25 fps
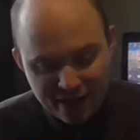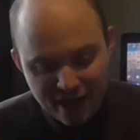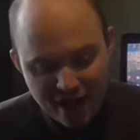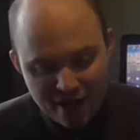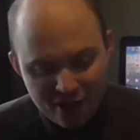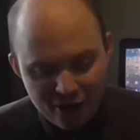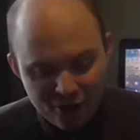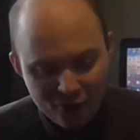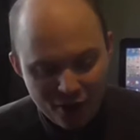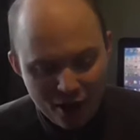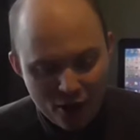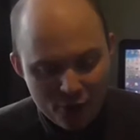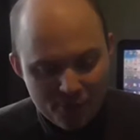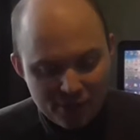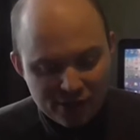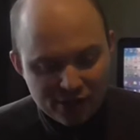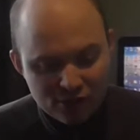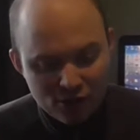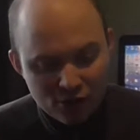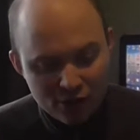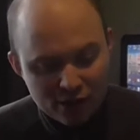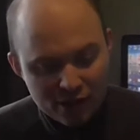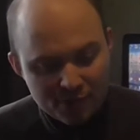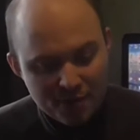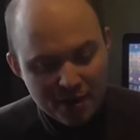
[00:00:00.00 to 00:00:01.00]
Hello, I'll be
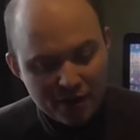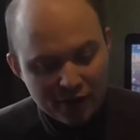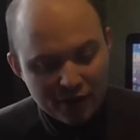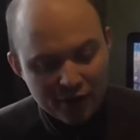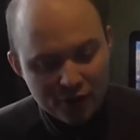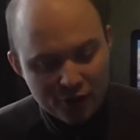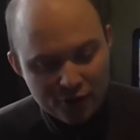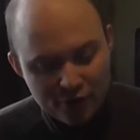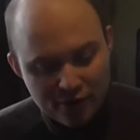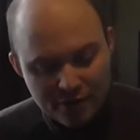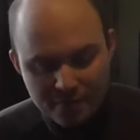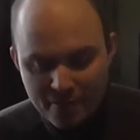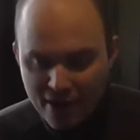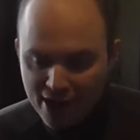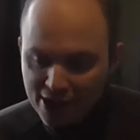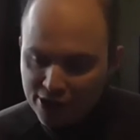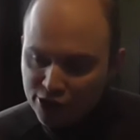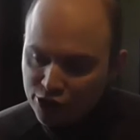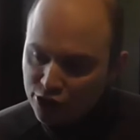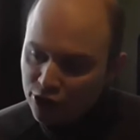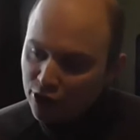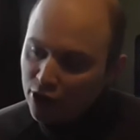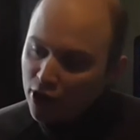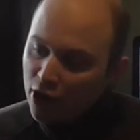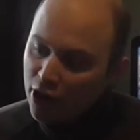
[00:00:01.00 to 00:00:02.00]
talking about the three
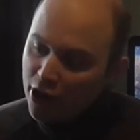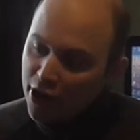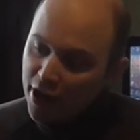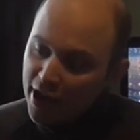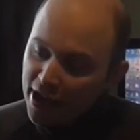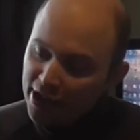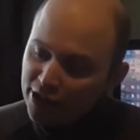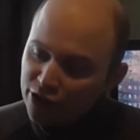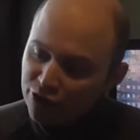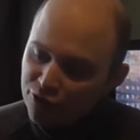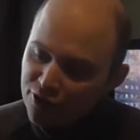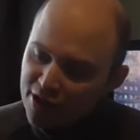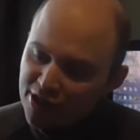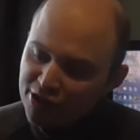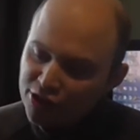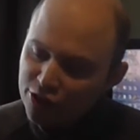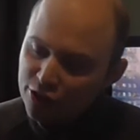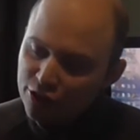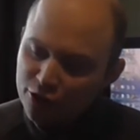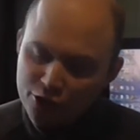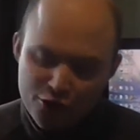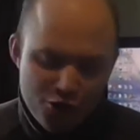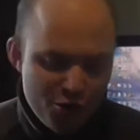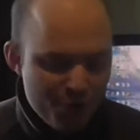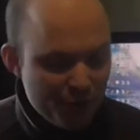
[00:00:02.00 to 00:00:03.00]
major
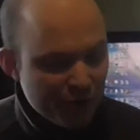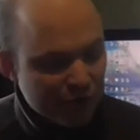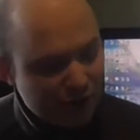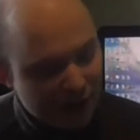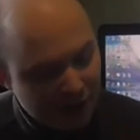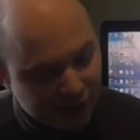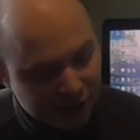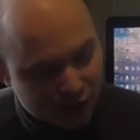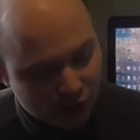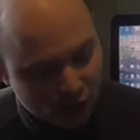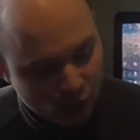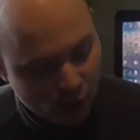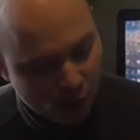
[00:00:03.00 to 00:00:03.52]
regional human rights